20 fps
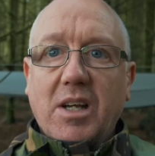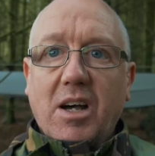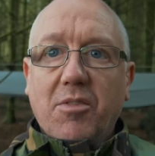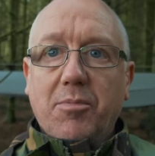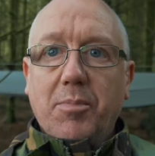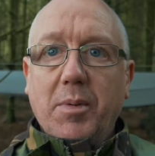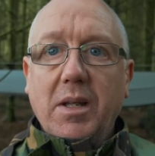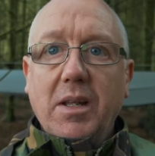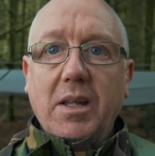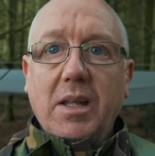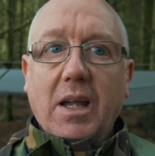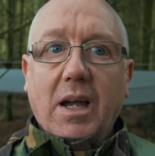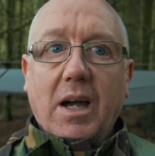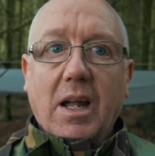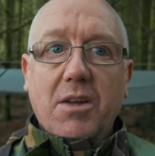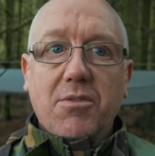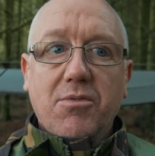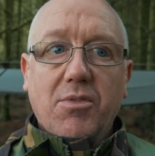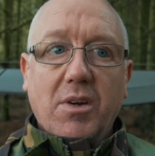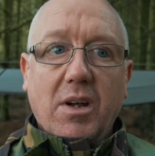I've been here
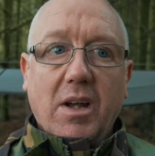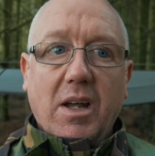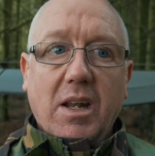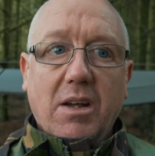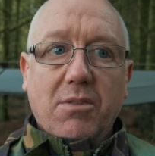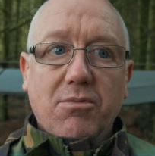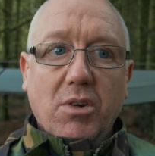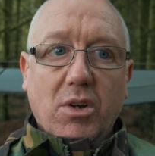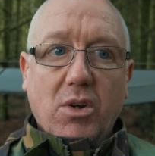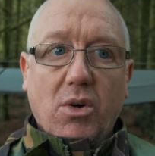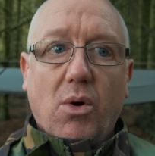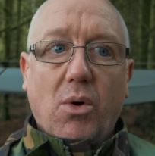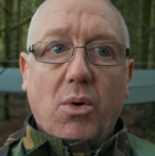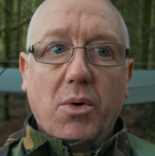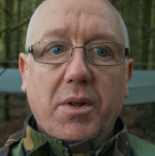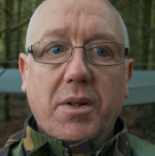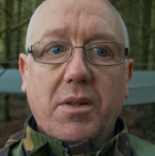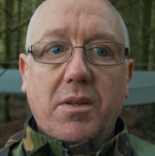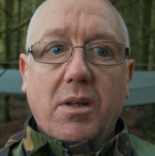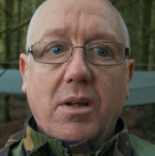and I've
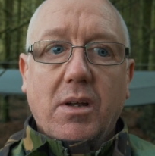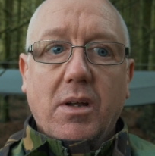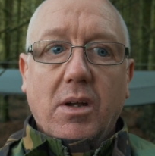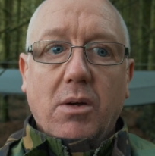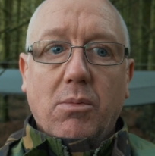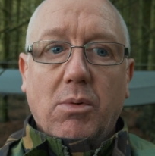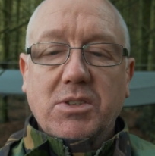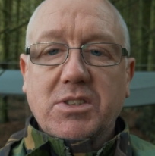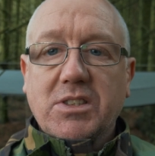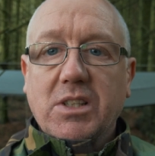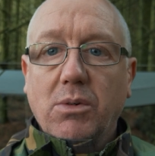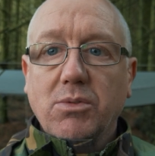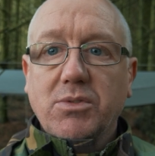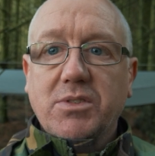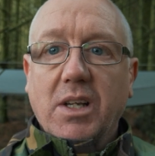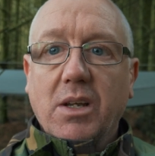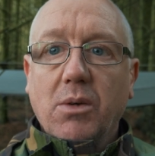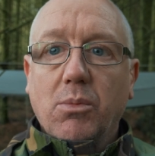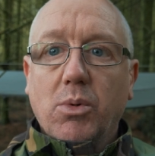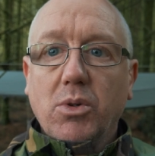recorded what sounds
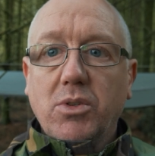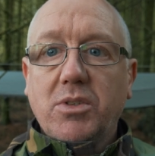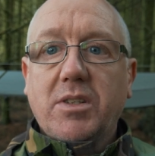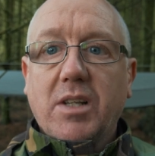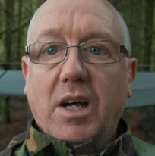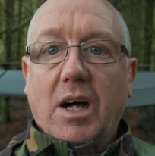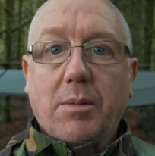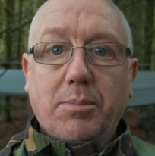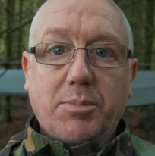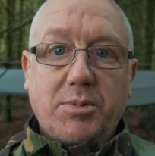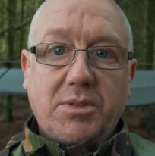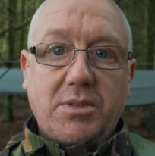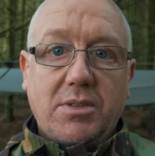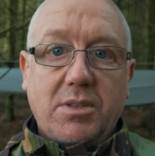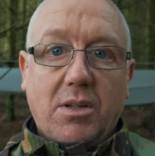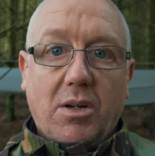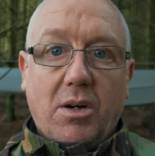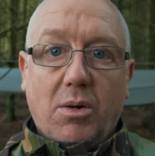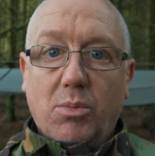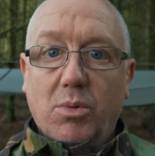like wood taps
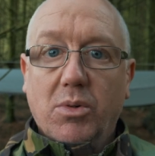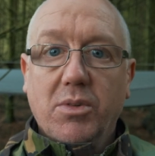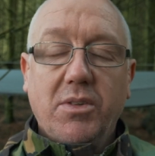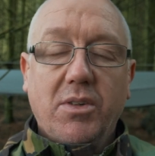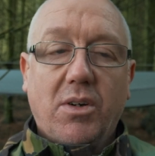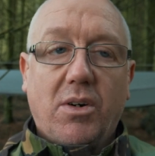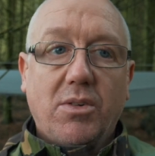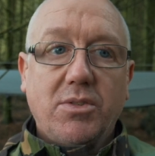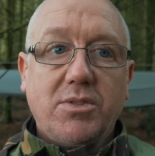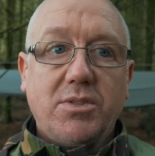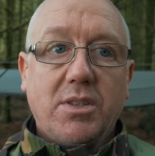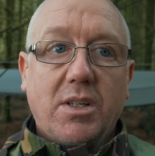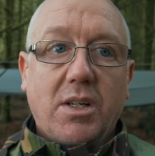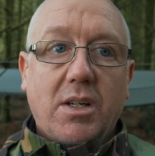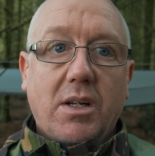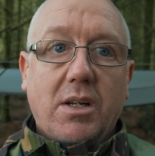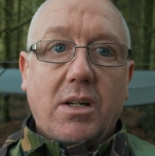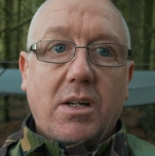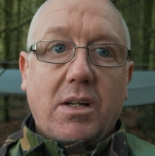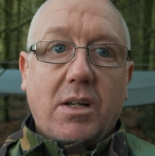or wood knocks
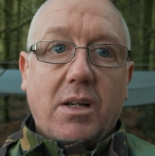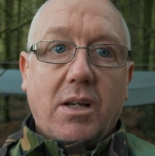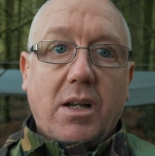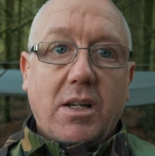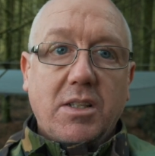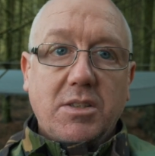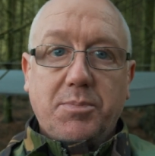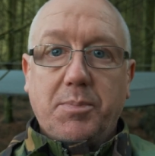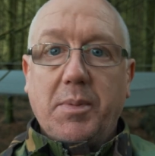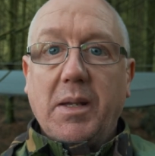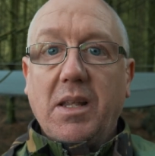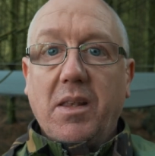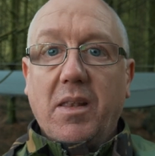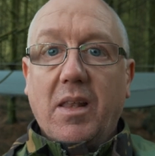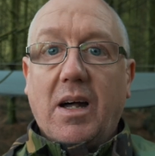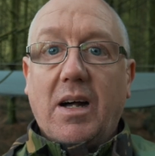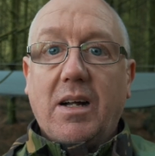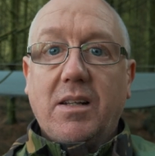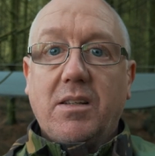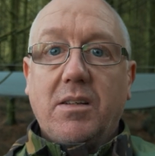has been
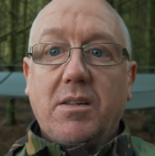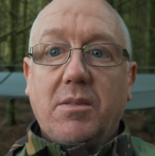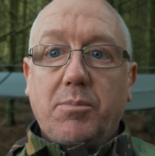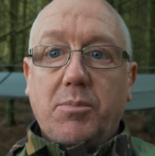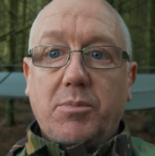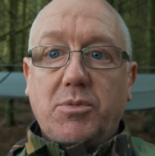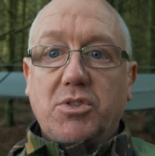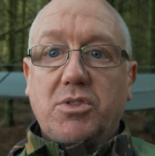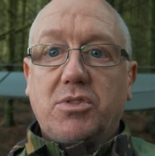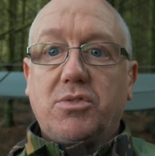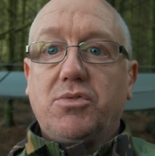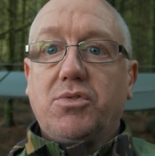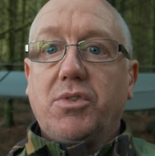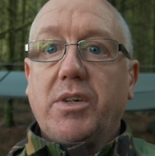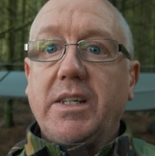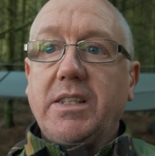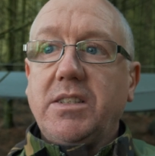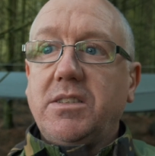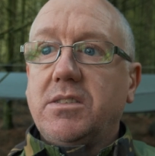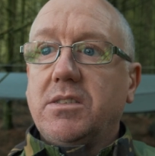that, just
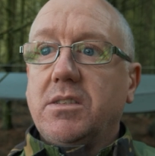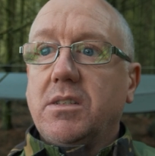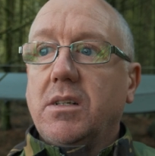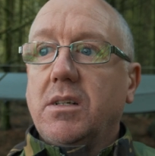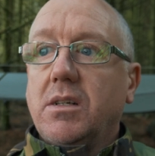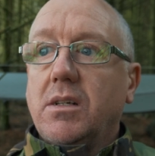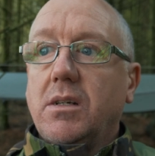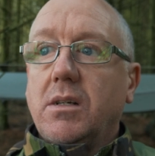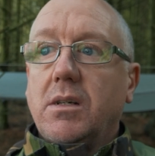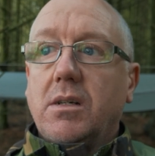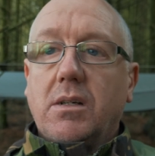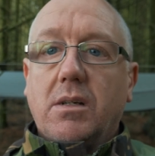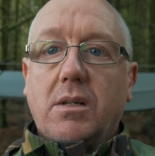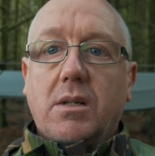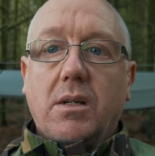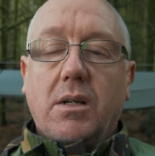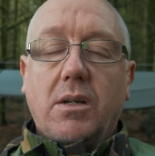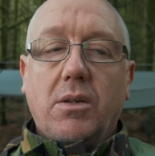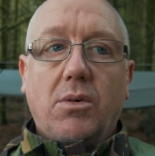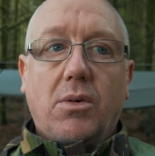trees,
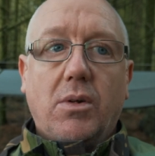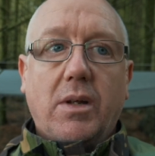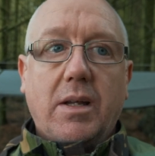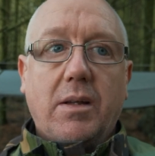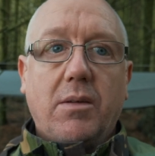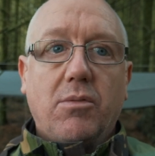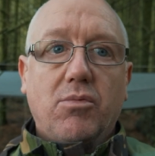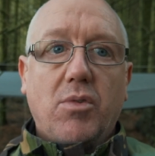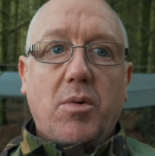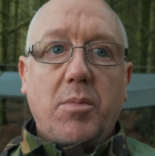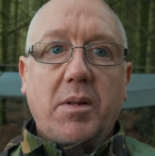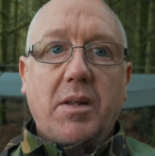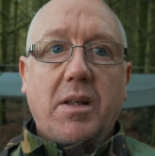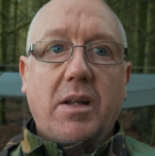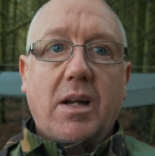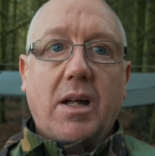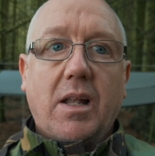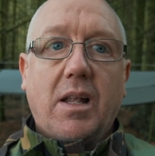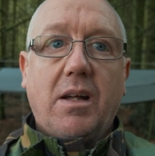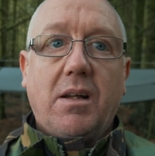you know, like rubbing
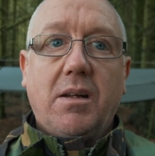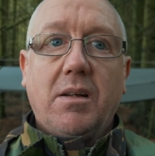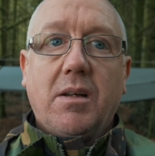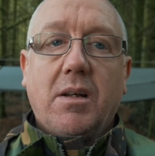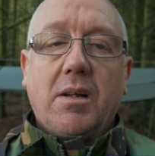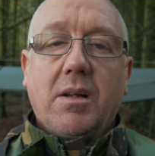together.